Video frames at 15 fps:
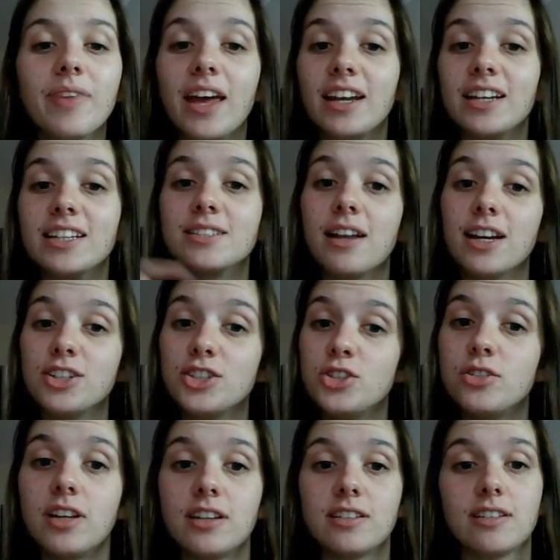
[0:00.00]
and it's like
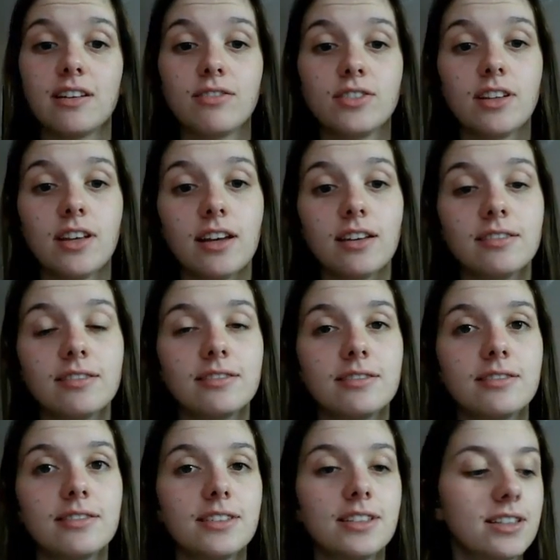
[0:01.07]
2 days after that.
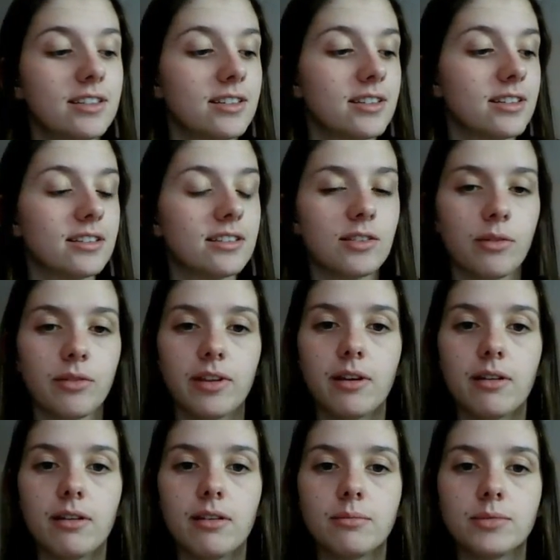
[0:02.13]
So I think
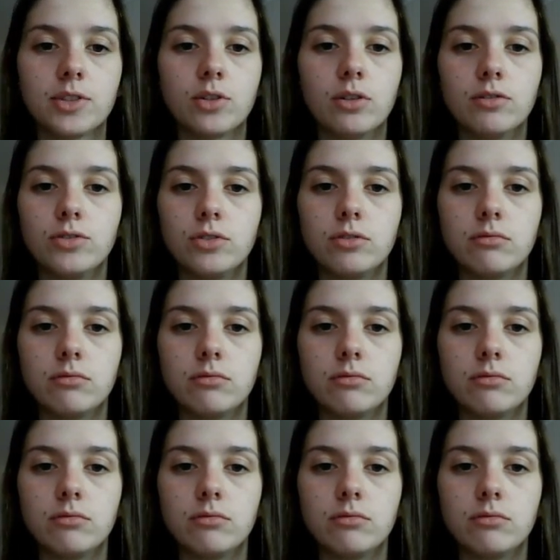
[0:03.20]
I'm sort of